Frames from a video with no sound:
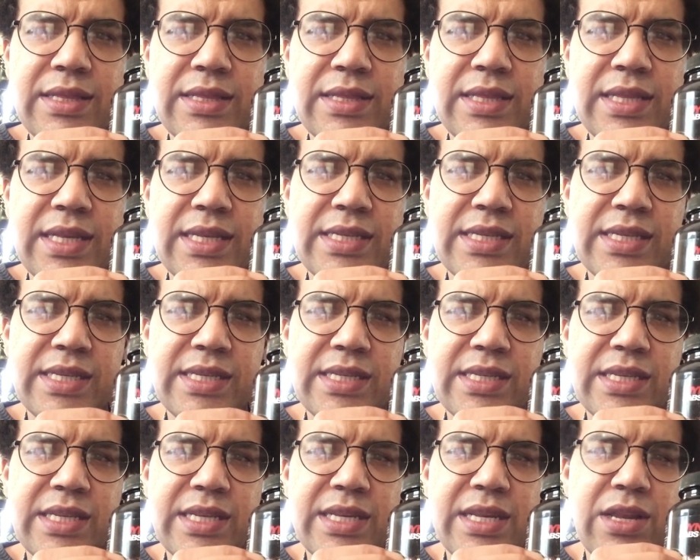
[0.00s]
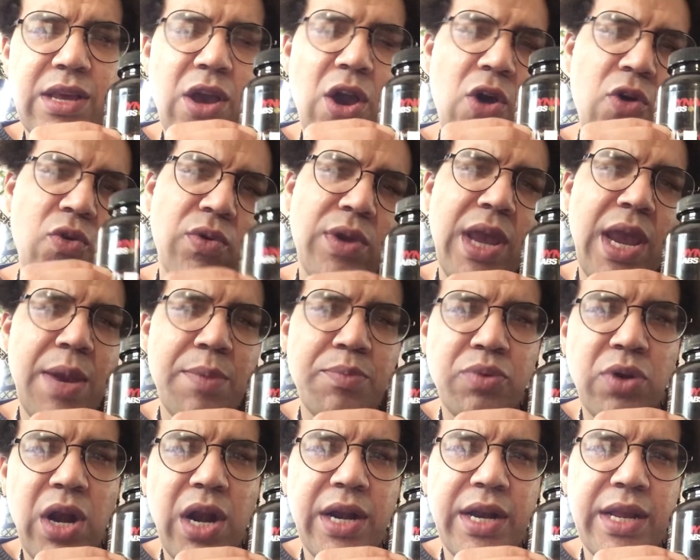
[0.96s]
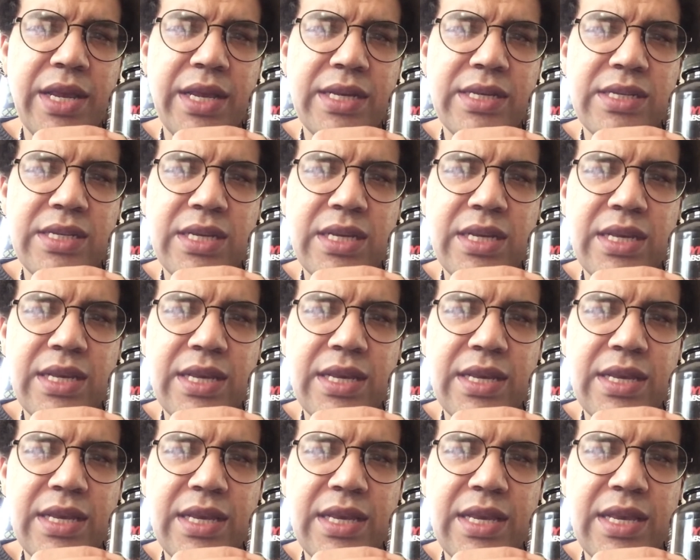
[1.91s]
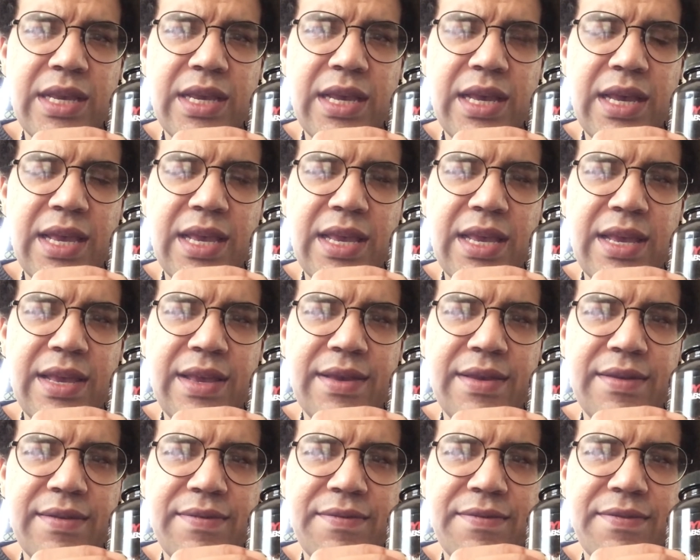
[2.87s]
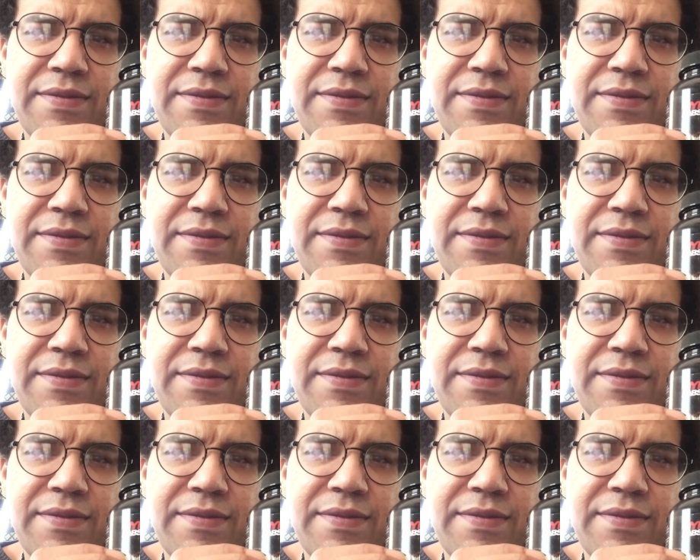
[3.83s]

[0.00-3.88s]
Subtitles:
this is an okay product. If